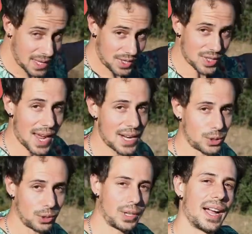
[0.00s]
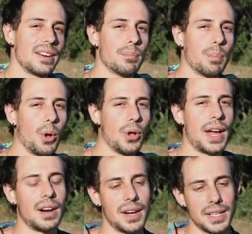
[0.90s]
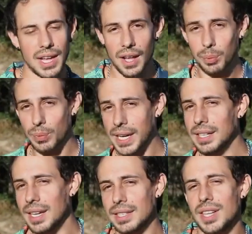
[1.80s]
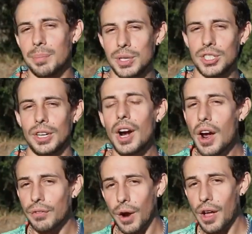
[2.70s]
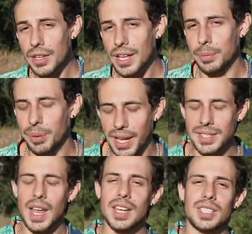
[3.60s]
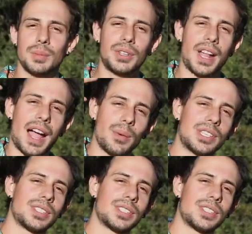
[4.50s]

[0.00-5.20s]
this natural kind of bowl area to help regulate the temperature for all the other plants, similar to how we